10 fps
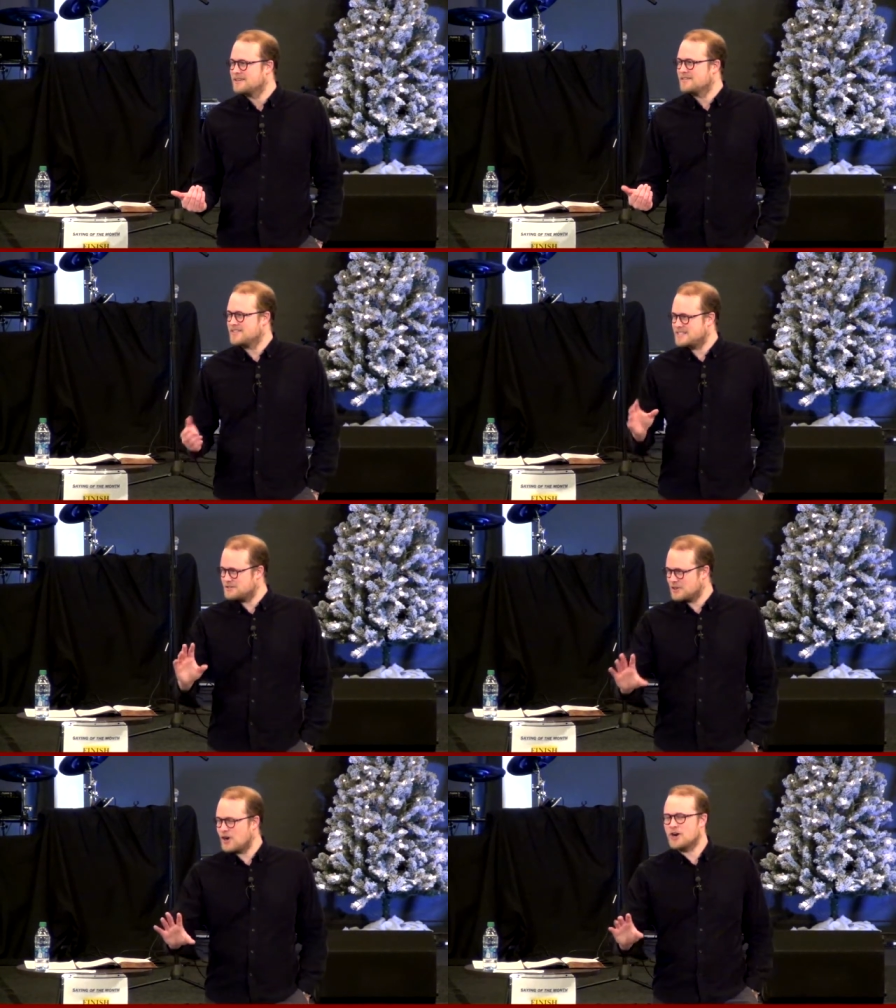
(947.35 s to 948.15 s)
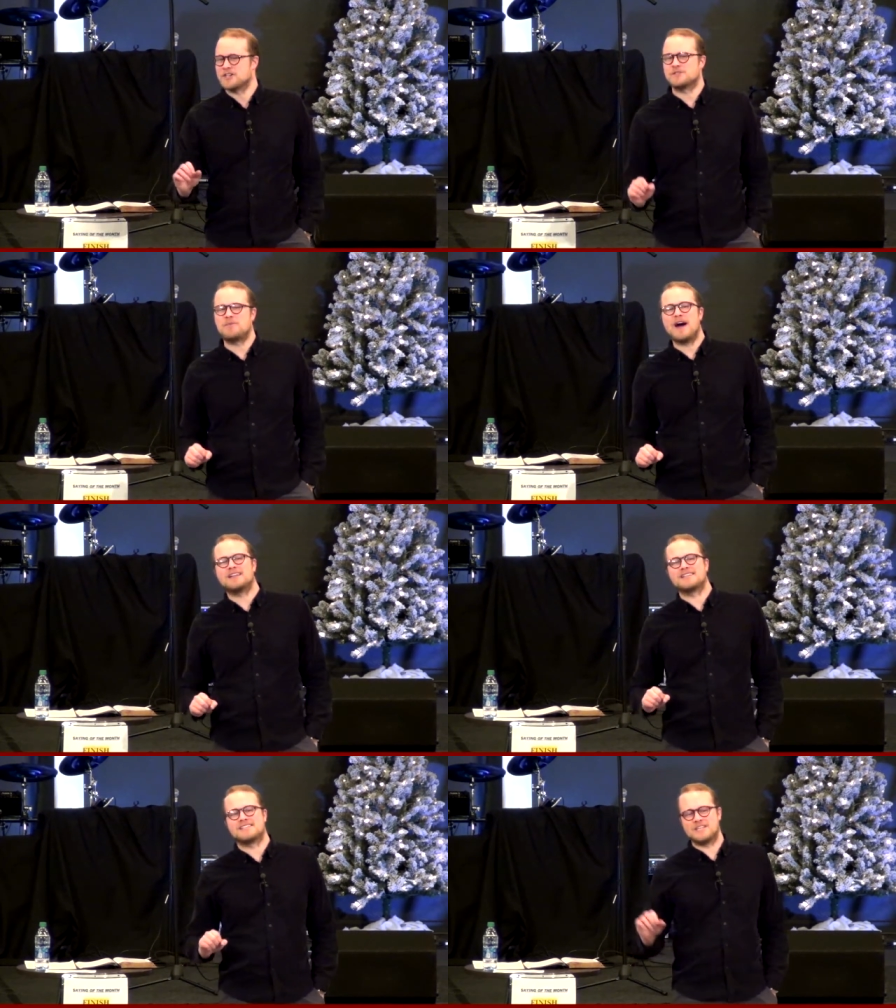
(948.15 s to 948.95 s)
If he sees their car is
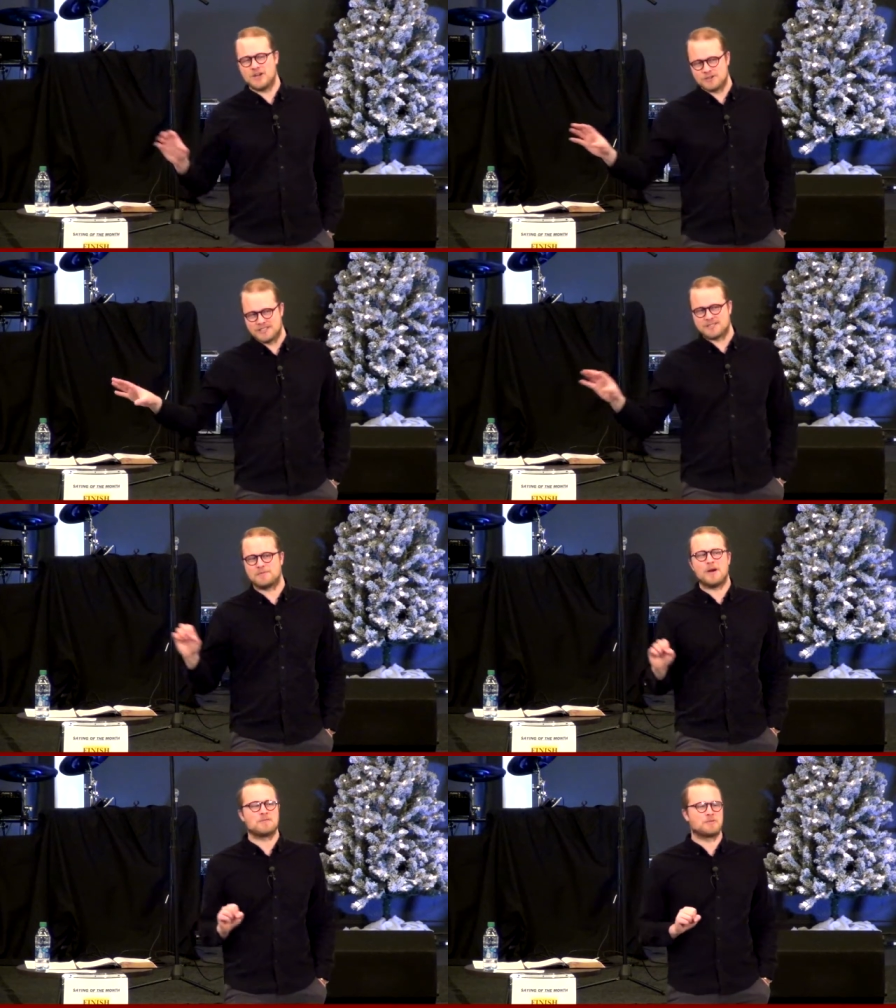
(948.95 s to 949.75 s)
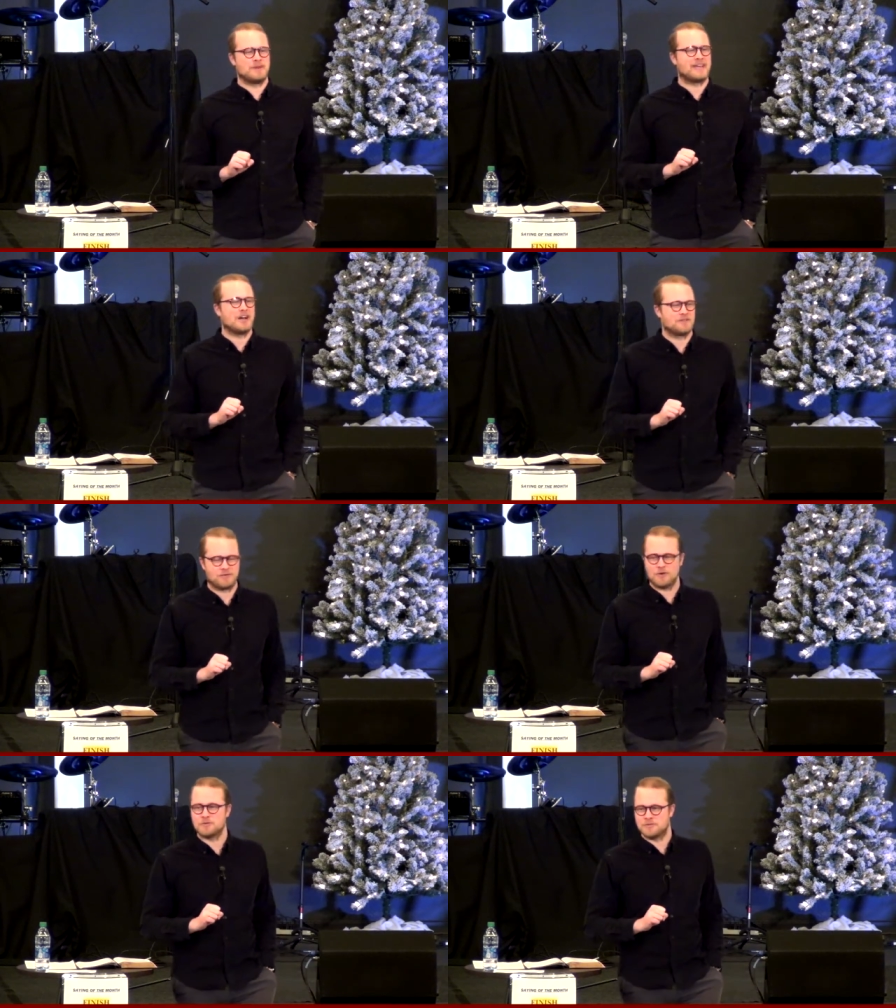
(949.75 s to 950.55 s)
spotless, he knows his apartment will be cared
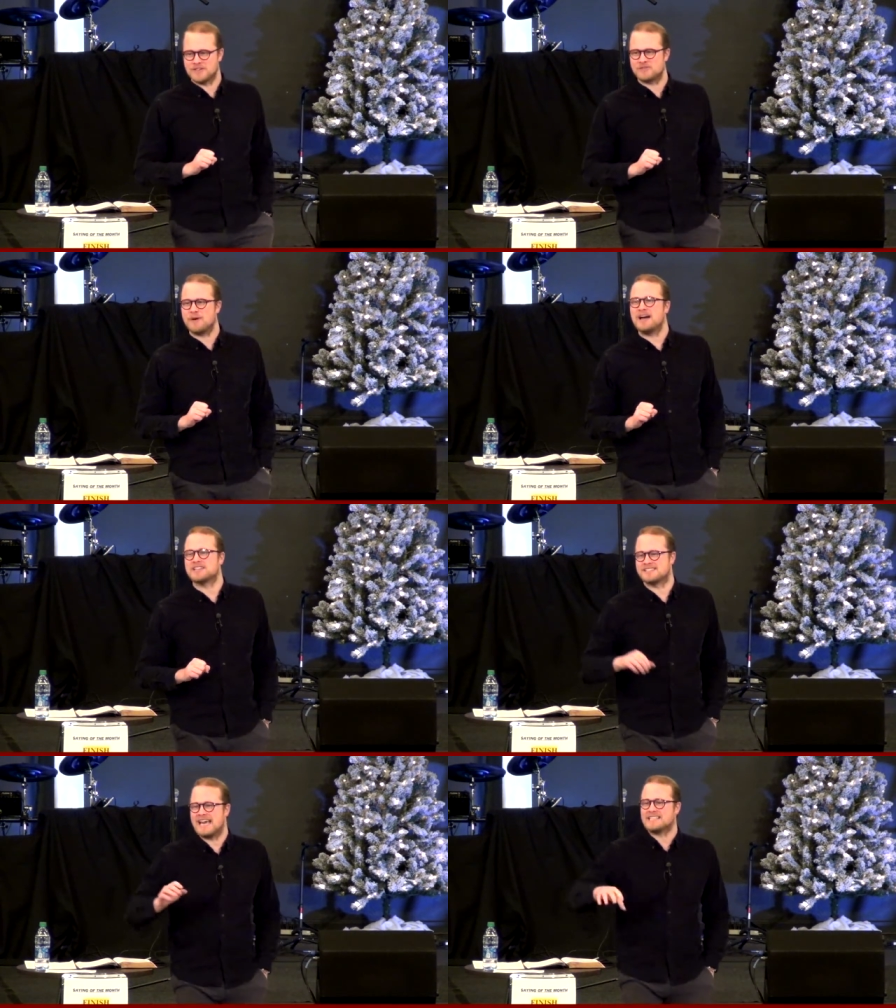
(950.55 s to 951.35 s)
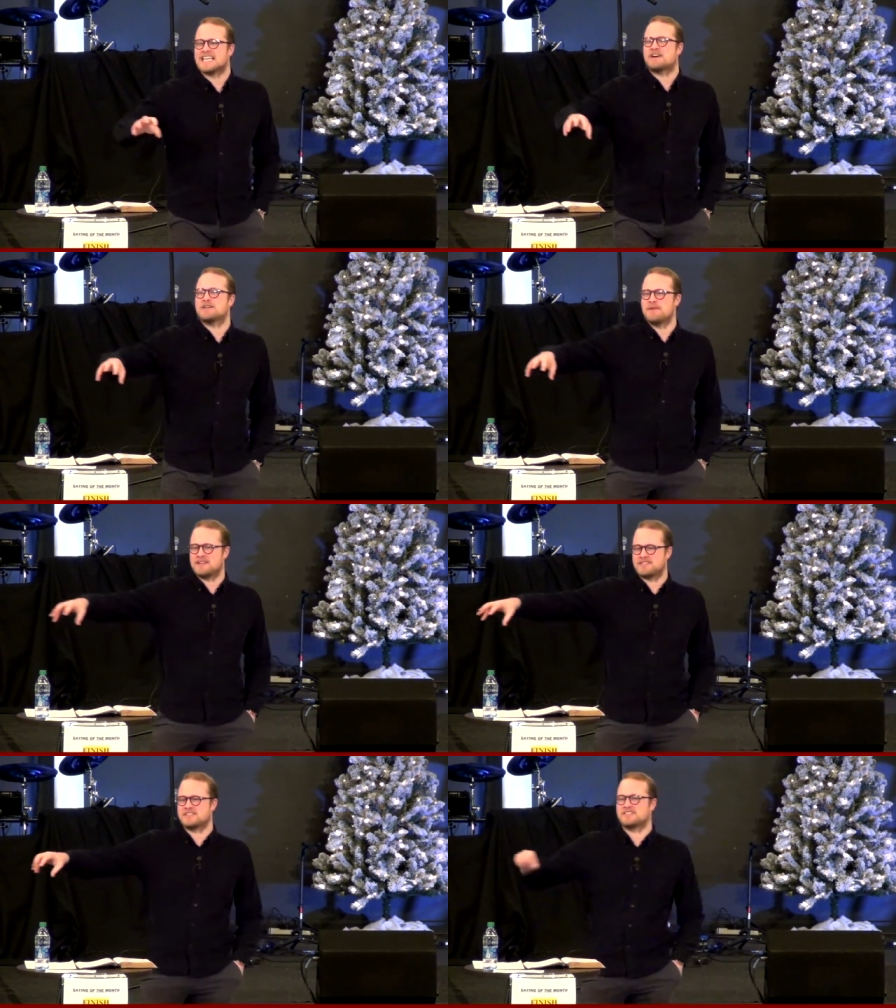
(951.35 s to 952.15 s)
for and will be spotless. That's how he
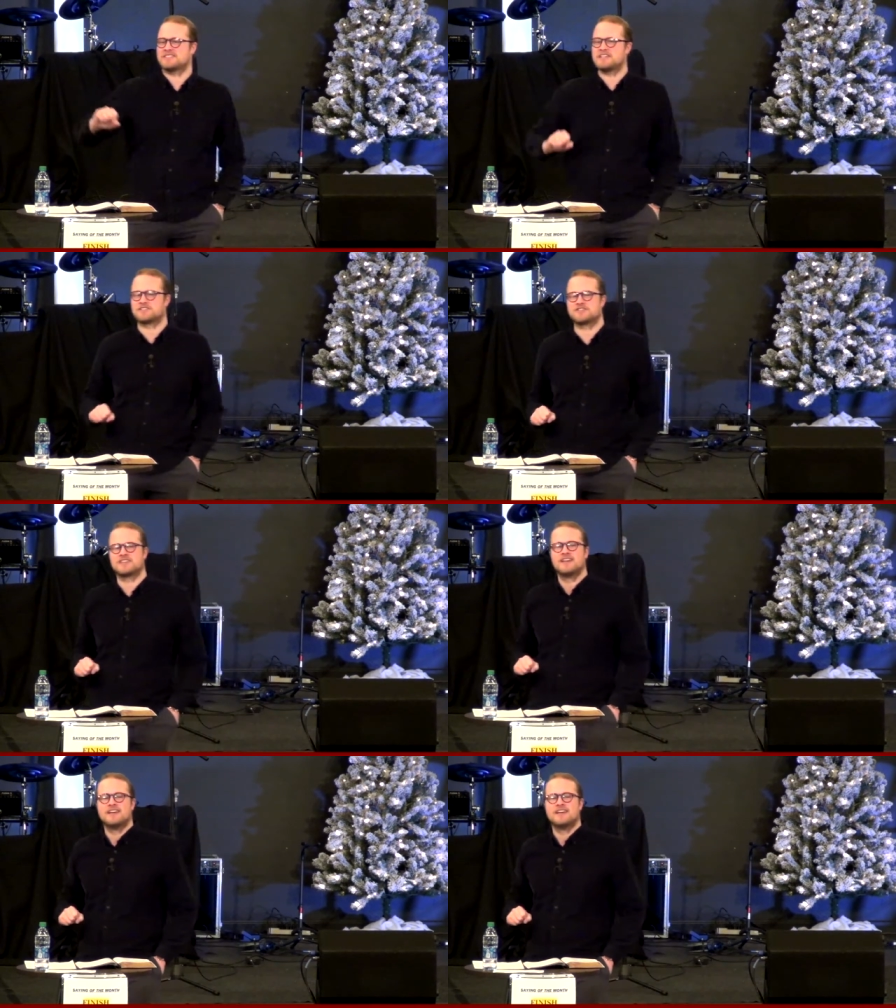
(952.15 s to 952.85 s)
makes his decisions.